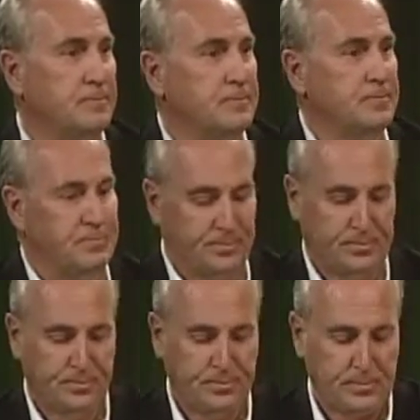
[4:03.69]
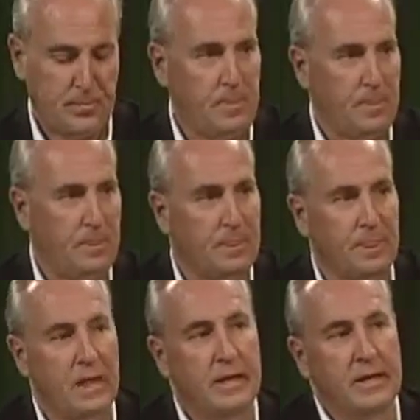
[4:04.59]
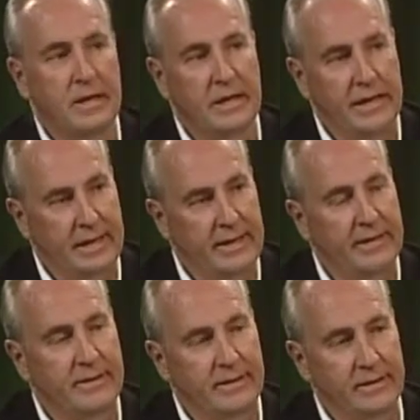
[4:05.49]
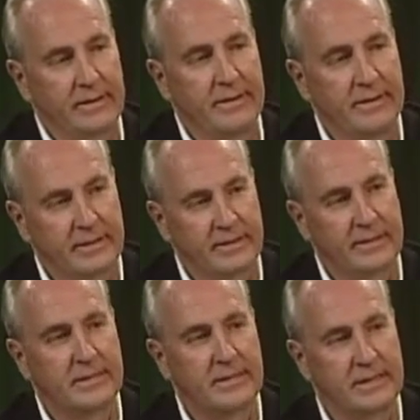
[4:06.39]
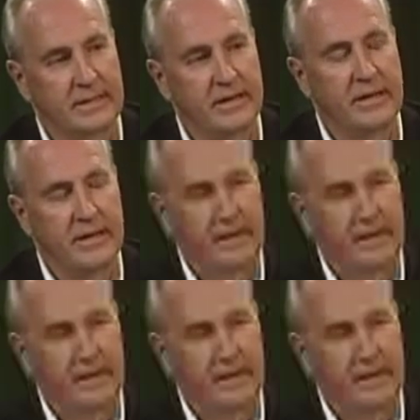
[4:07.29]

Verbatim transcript: And you pulverize the, in the case of vegetables, you pulverize it and put it in a little